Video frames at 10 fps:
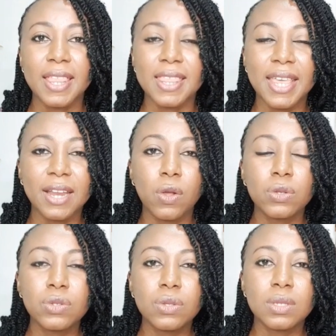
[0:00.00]
Then
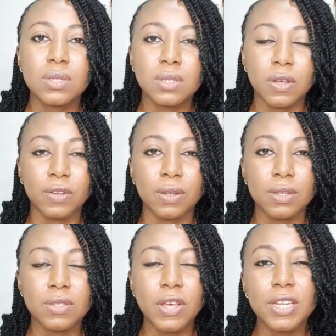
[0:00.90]
also the sun. The
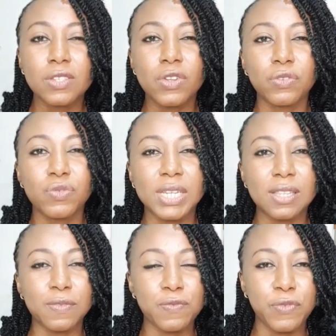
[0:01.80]
sun is not really
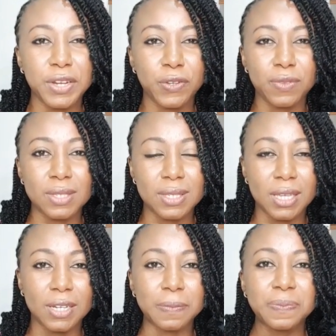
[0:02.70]
the friend of the
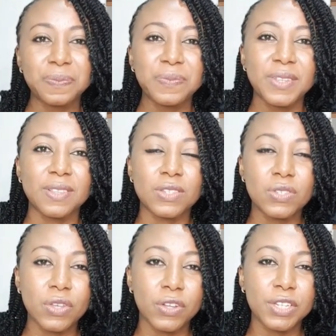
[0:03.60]
skin. The
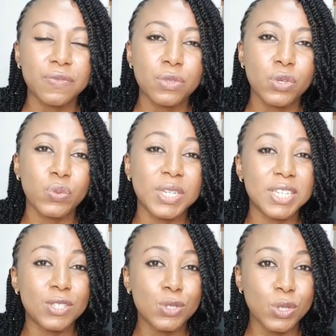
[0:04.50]
sun, even though we
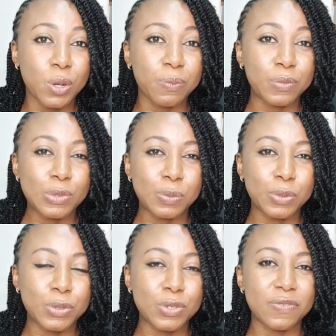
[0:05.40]
need sun to
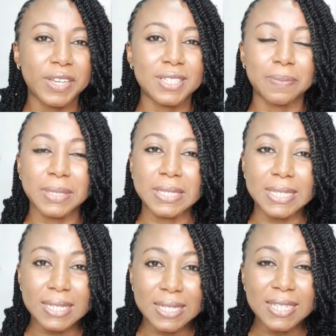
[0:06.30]
produce vitamin
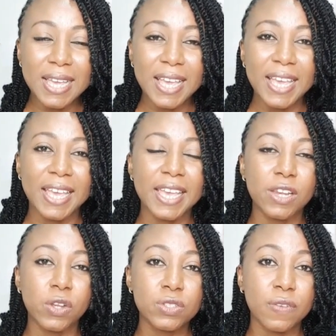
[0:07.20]
D,
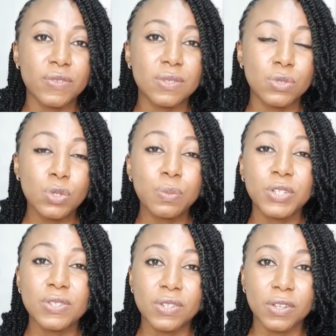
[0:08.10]
too much
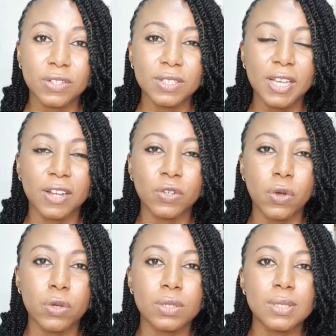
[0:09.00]
sun can
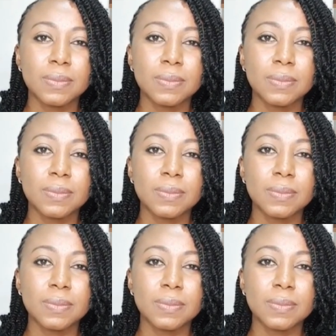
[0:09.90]
cause